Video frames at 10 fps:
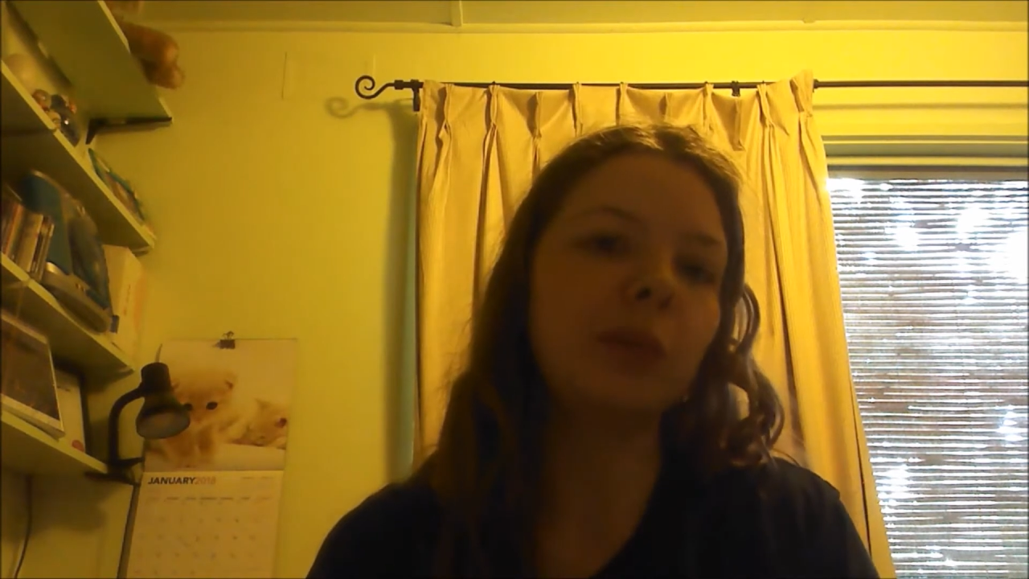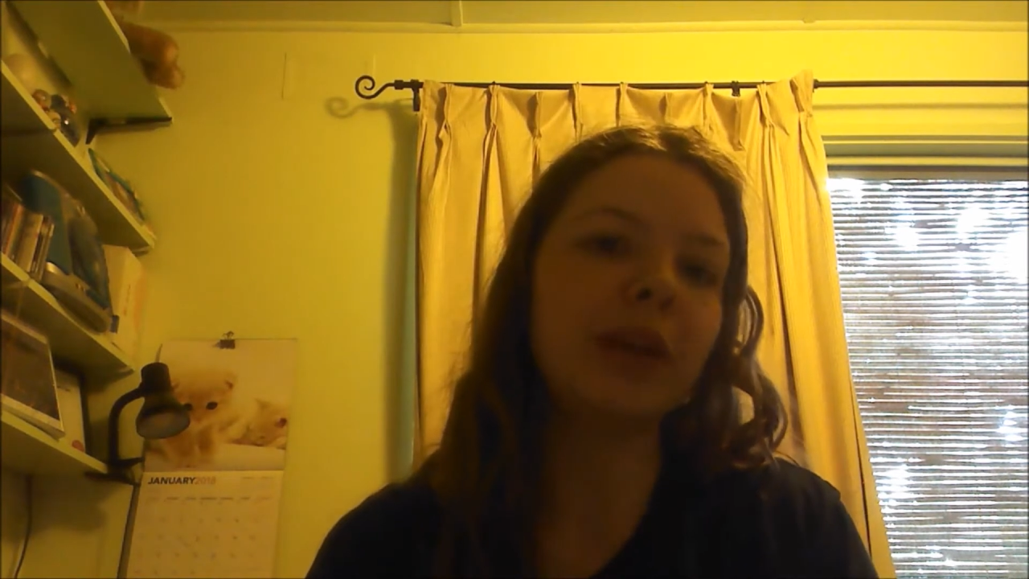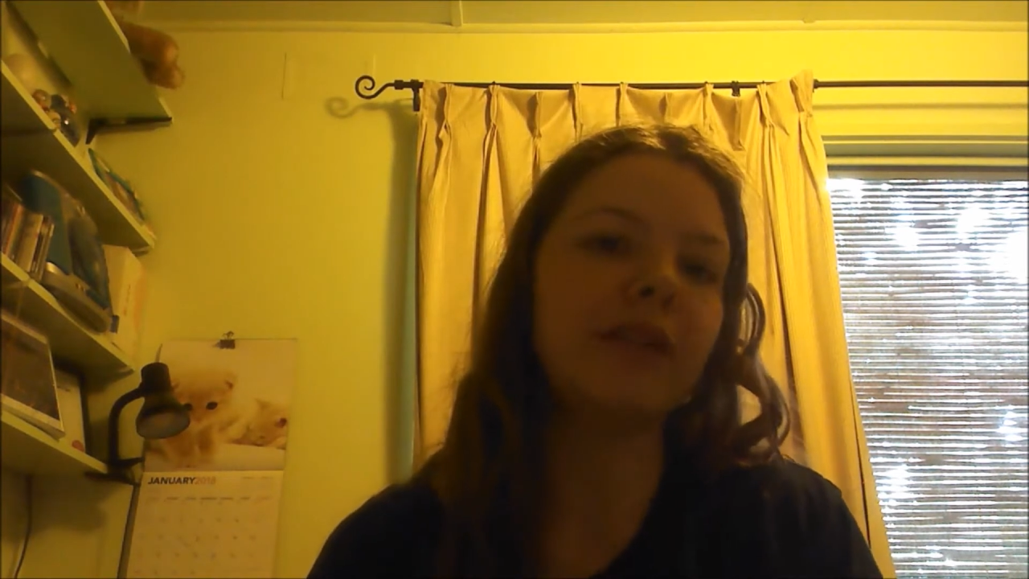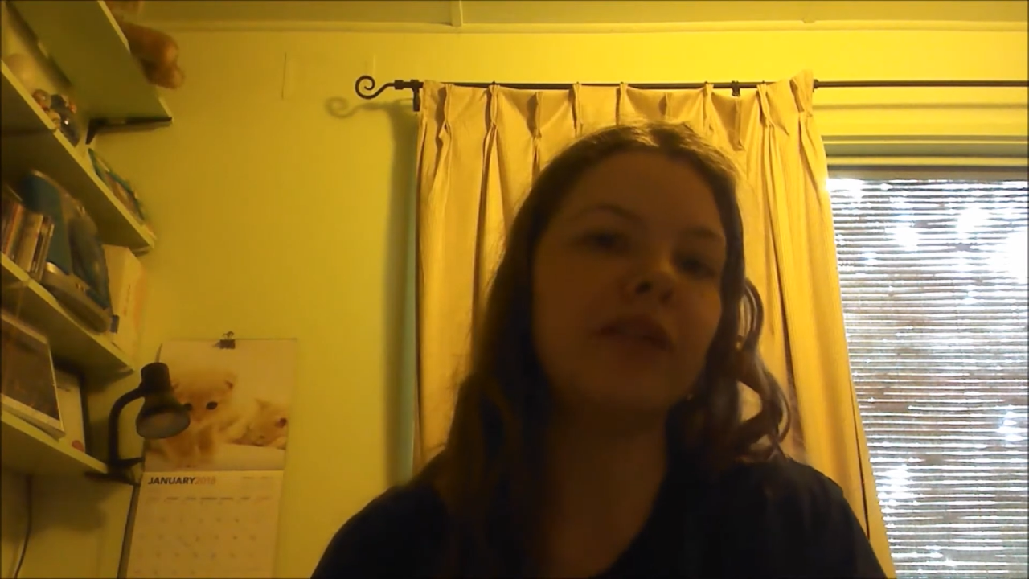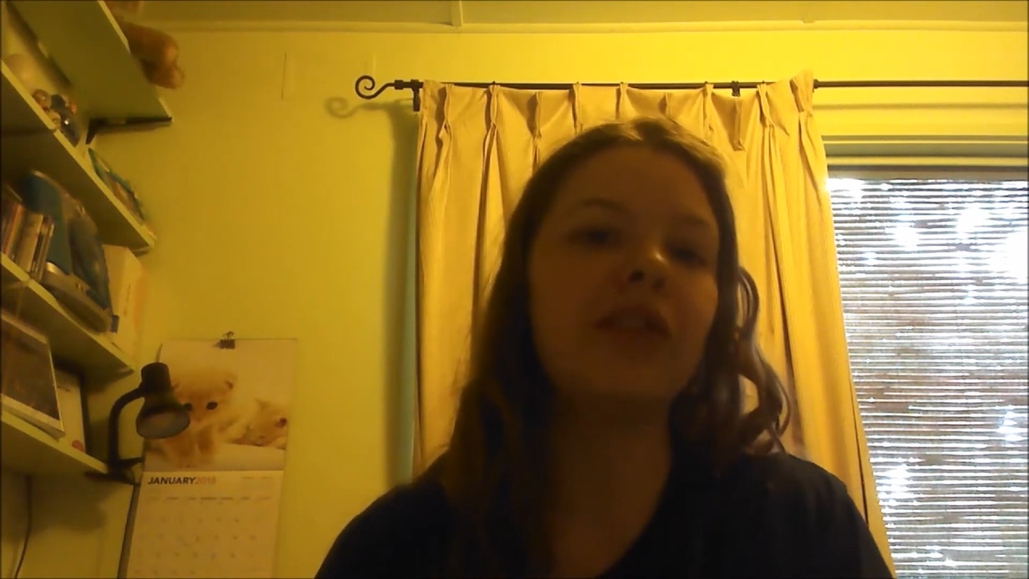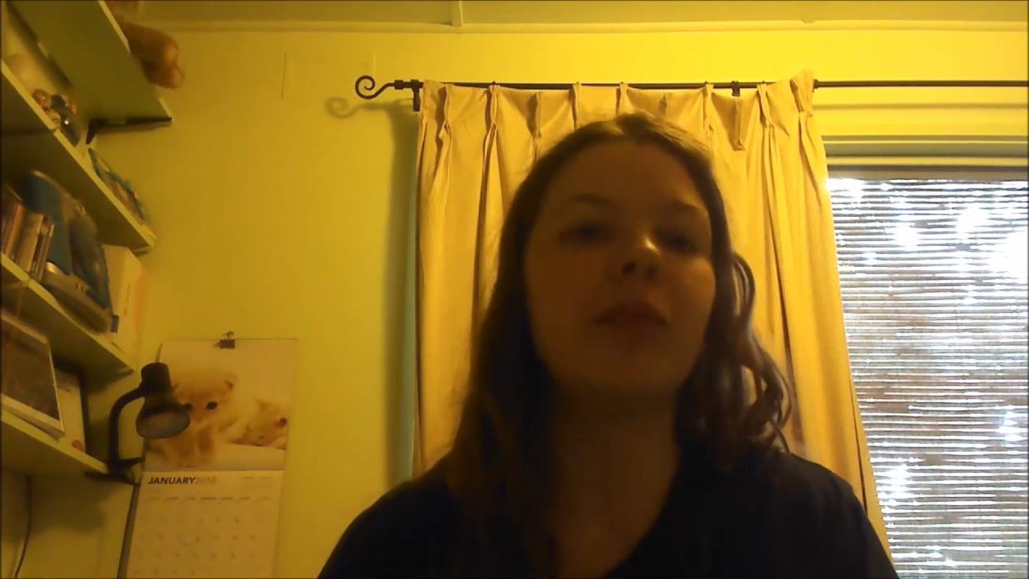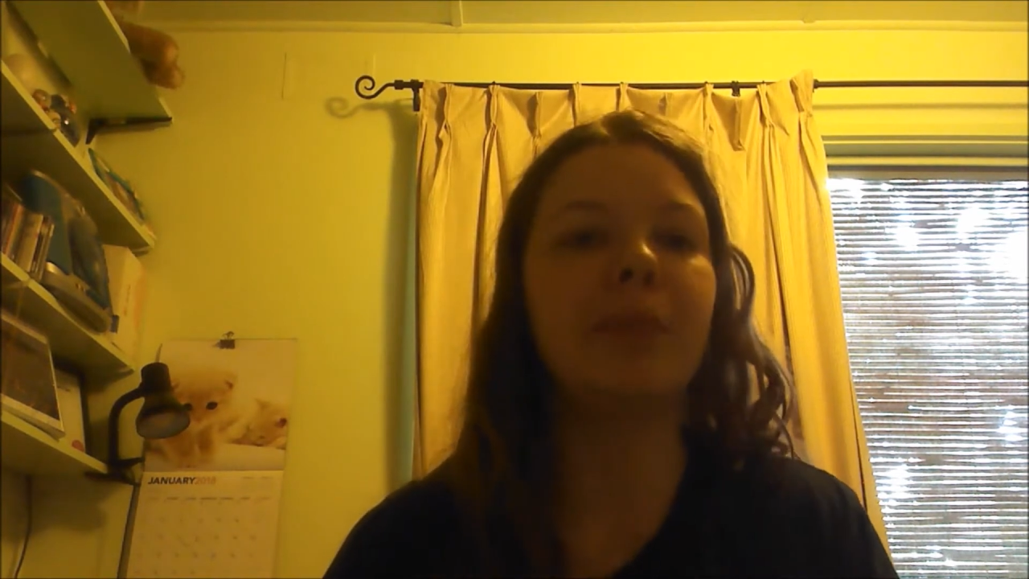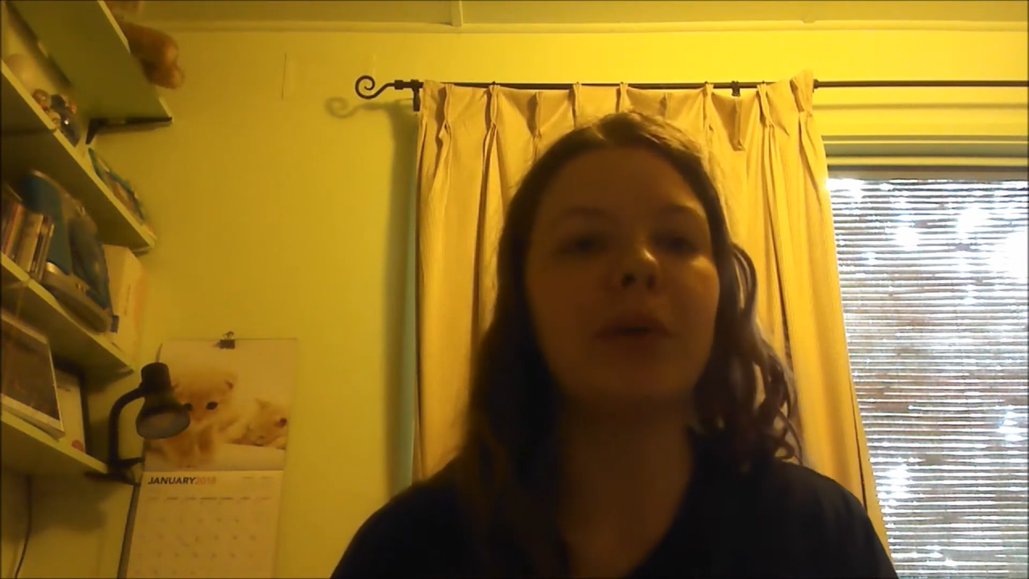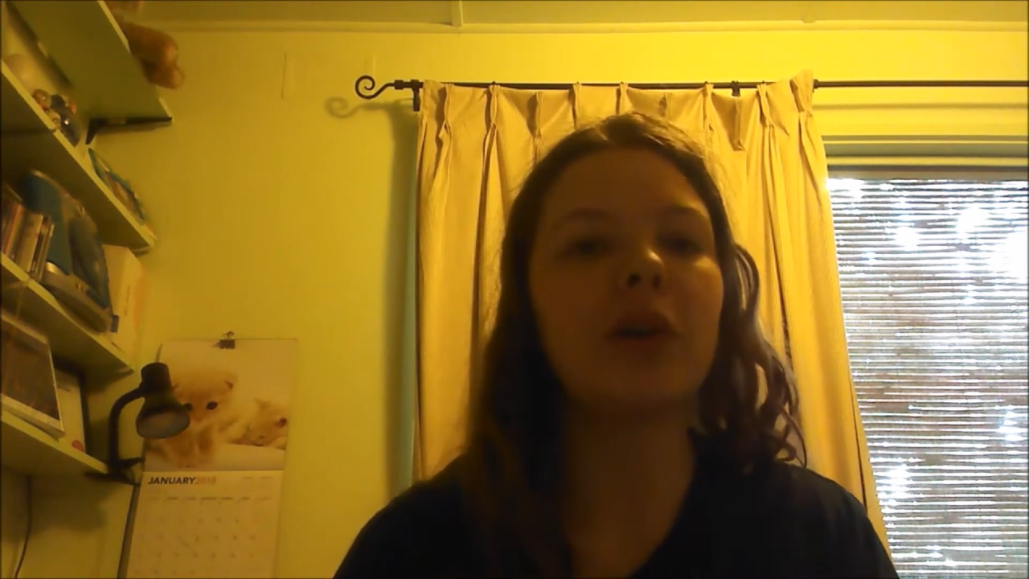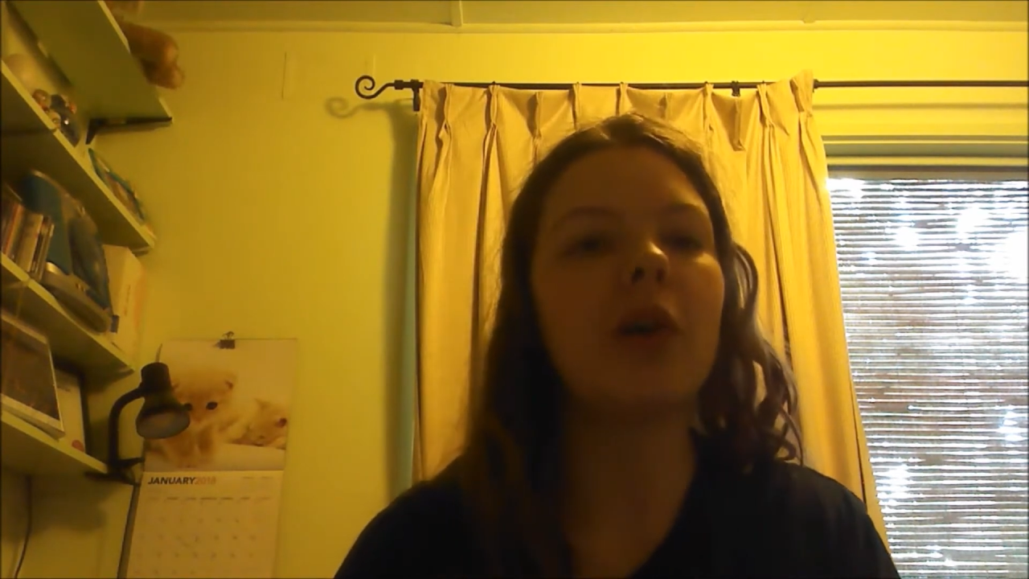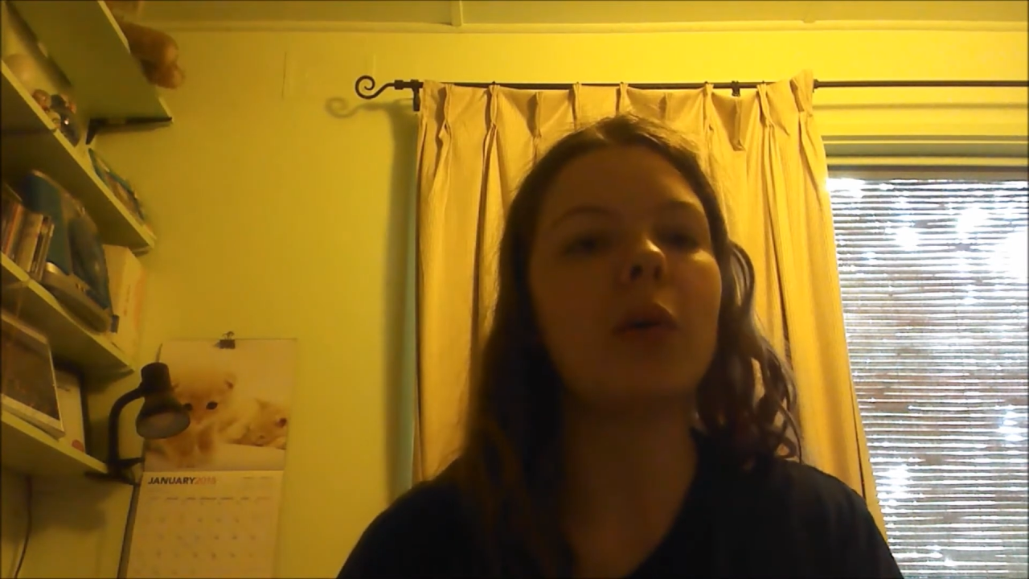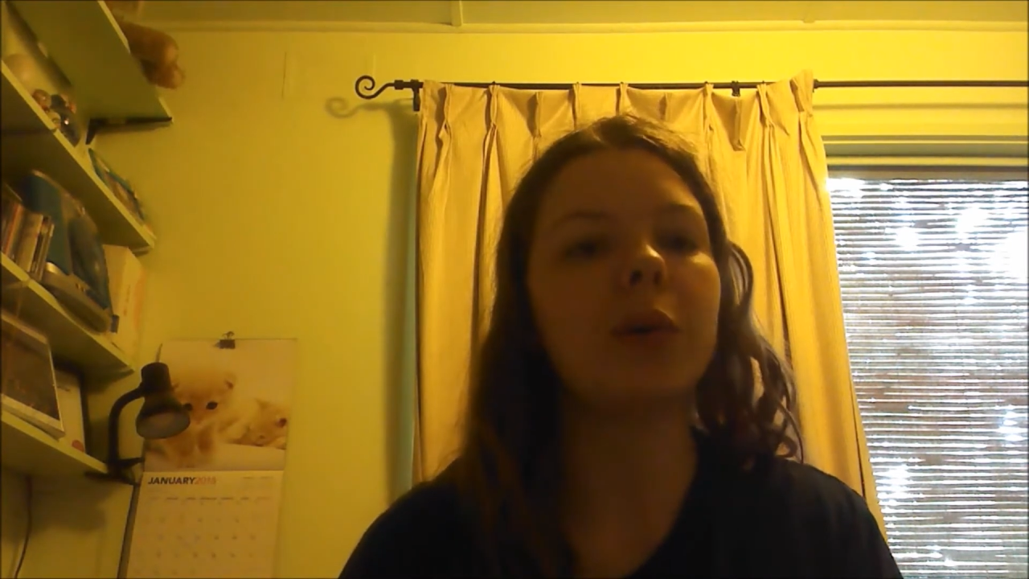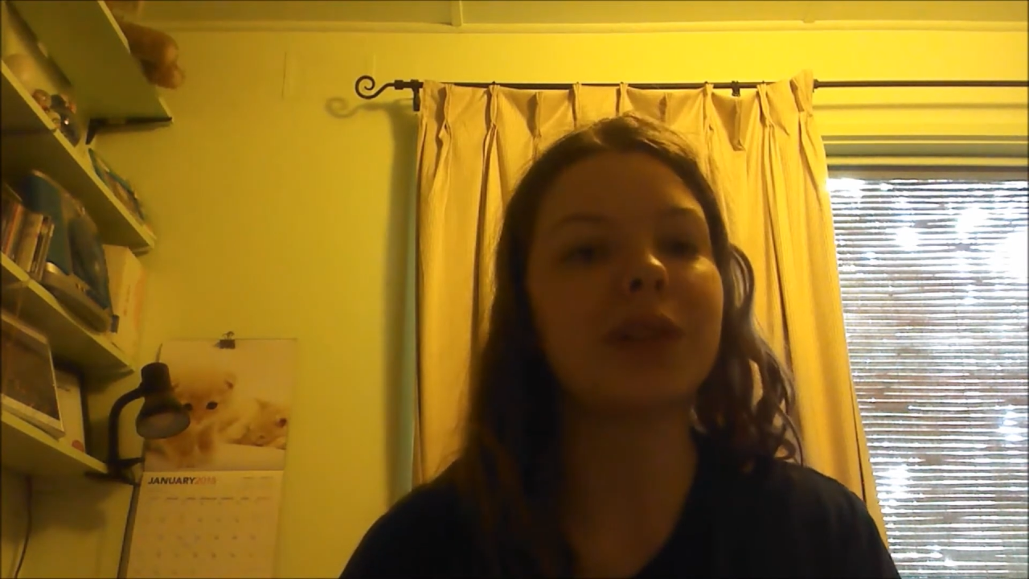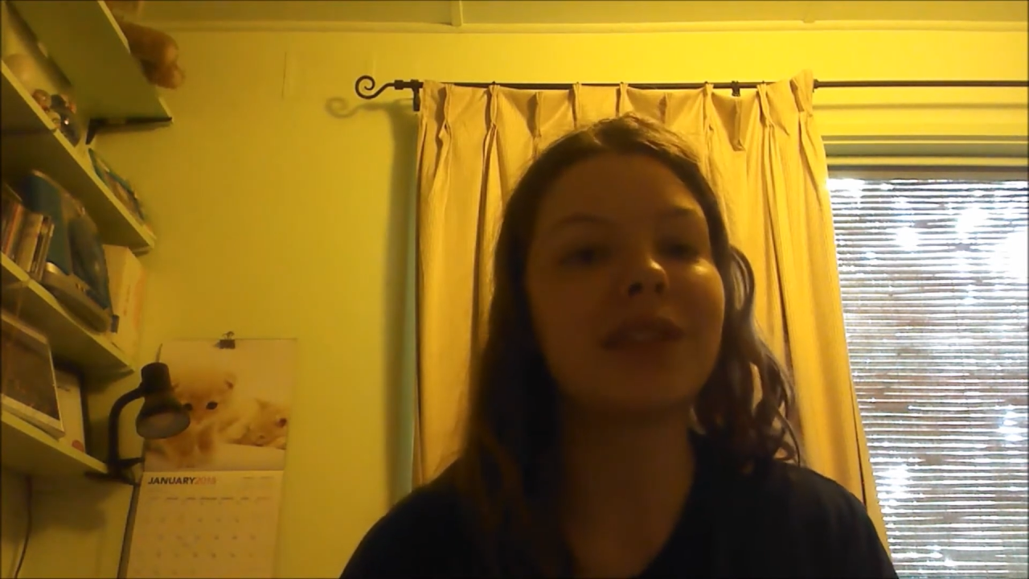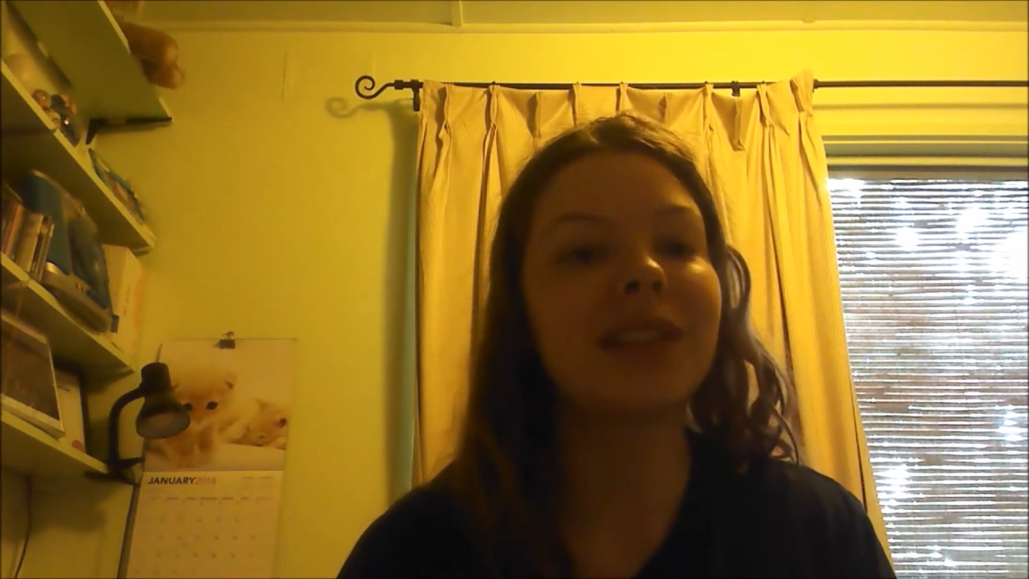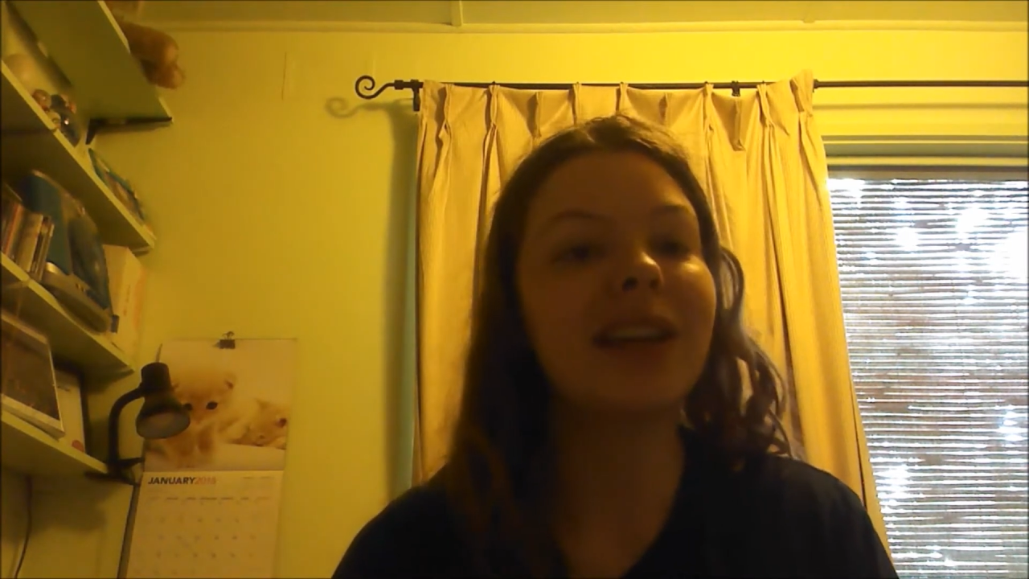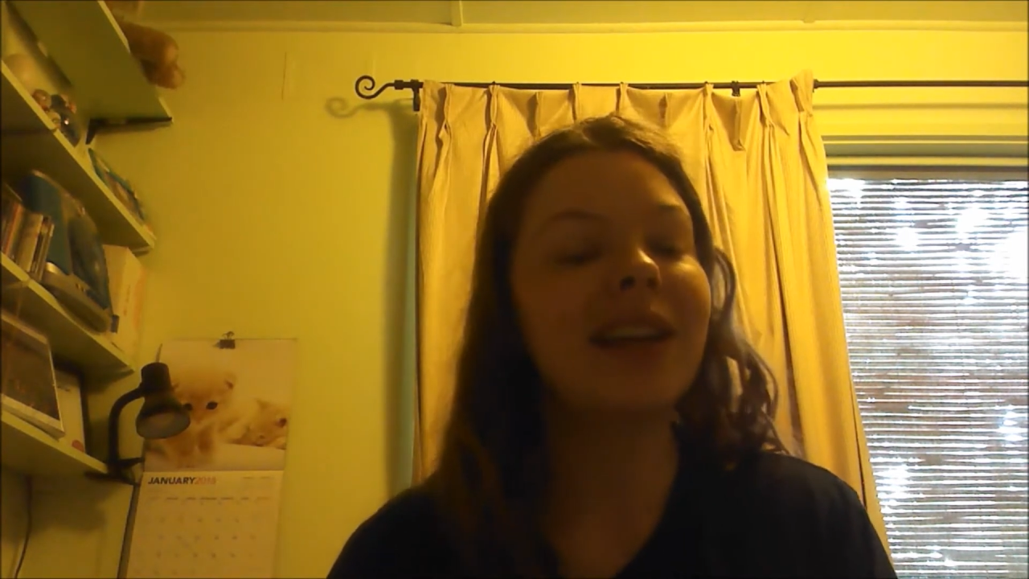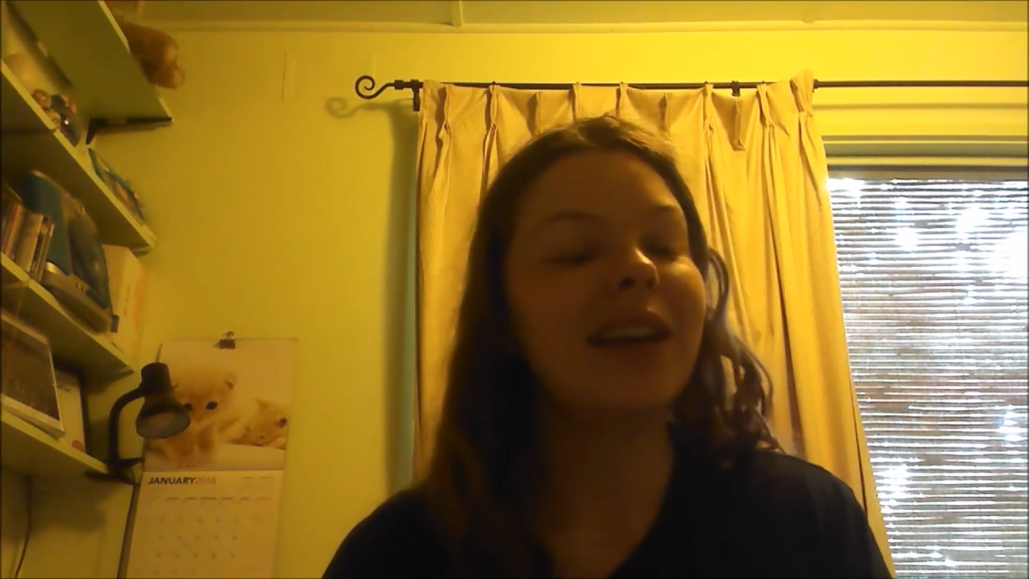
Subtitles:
with the book horse,